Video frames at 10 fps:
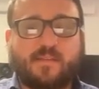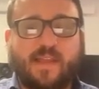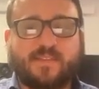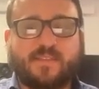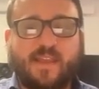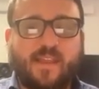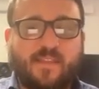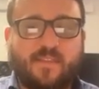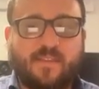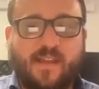that's
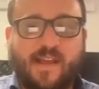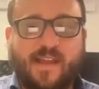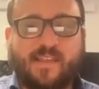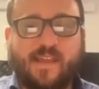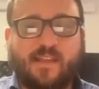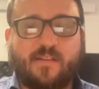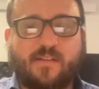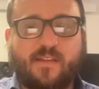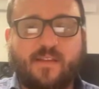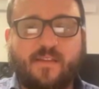in the content,
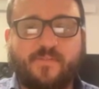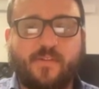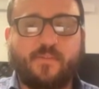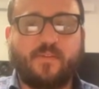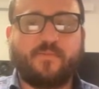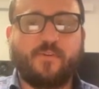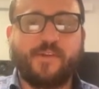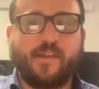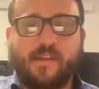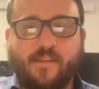if you do a
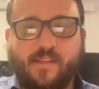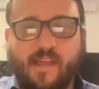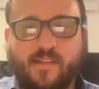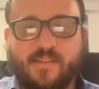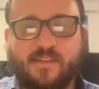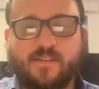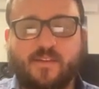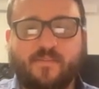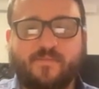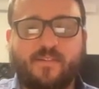Fourier analysis
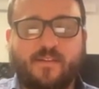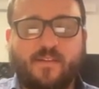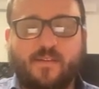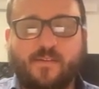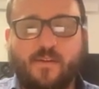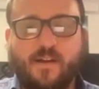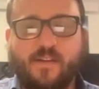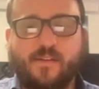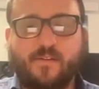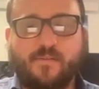of your
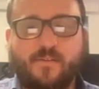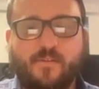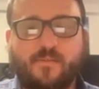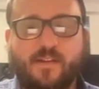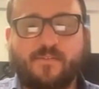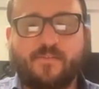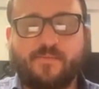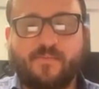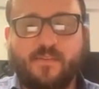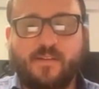audio or whatever
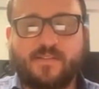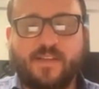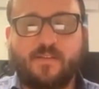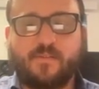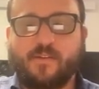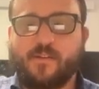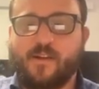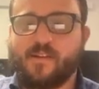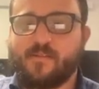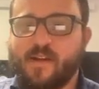signal you're
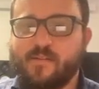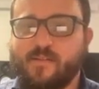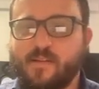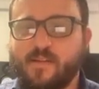talking about,